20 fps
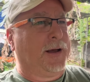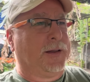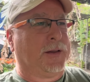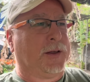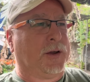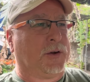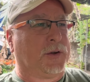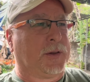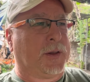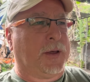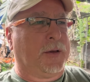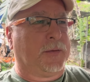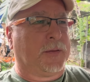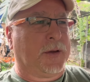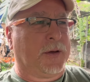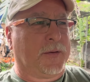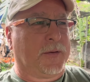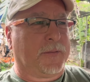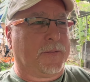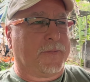
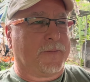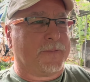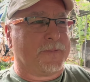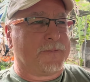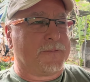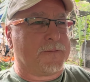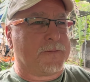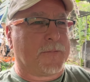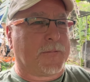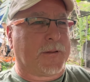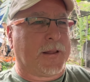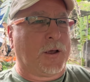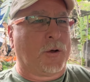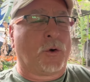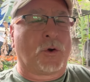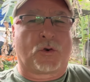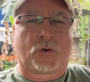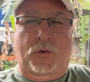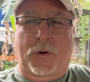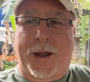they
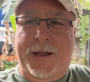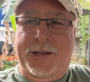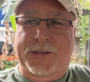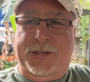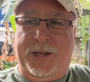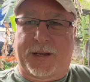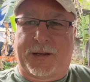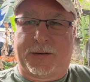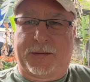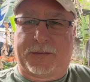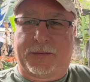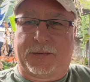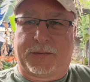go crazy.